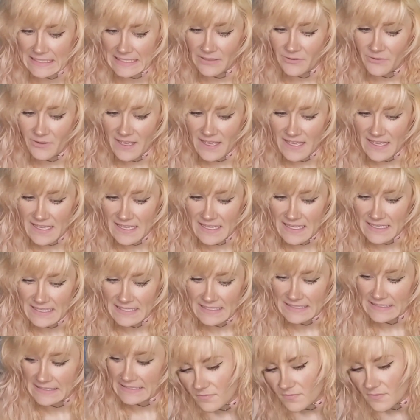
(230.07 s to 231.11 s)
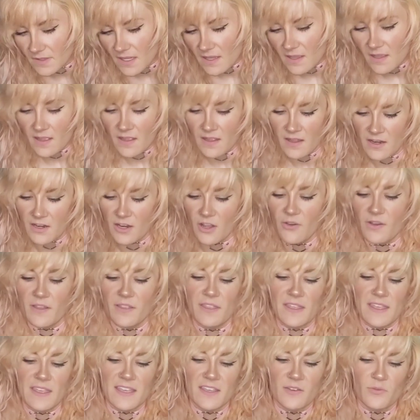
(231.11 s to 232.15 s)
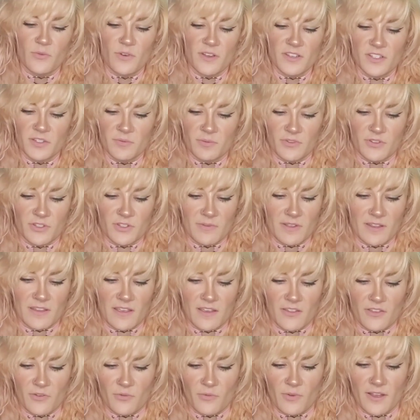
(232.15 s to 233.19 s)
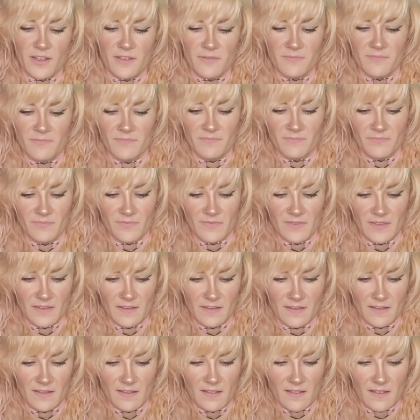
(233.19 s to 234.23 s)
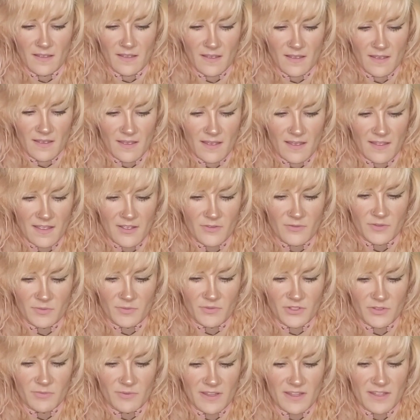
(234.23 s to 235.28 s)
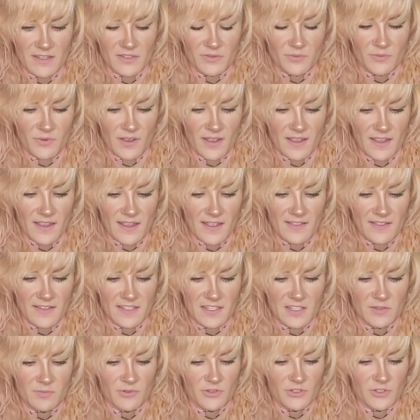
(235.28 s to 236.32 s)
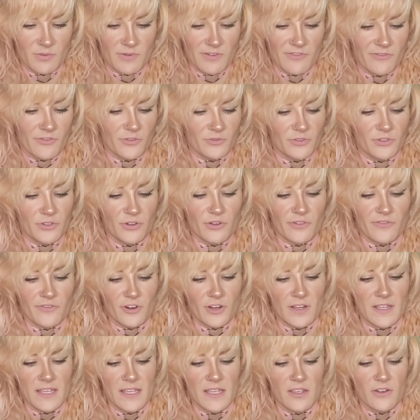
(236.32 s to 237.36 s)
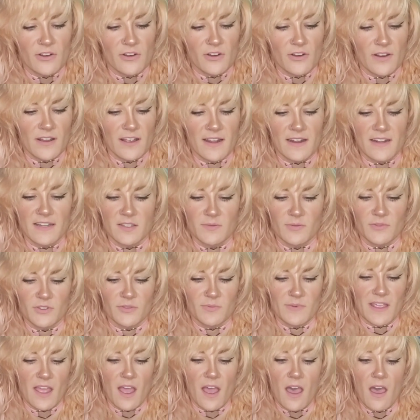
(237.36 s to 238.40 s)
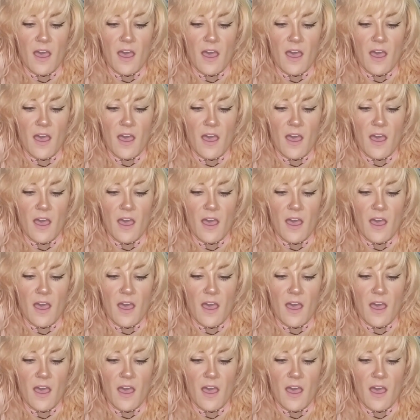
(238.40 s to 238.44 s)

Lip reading: Okay. No, I think it was supposed to be the other way. I think it was supposed to be this way, and this is supposed to be folded over here, and it's supposed to be,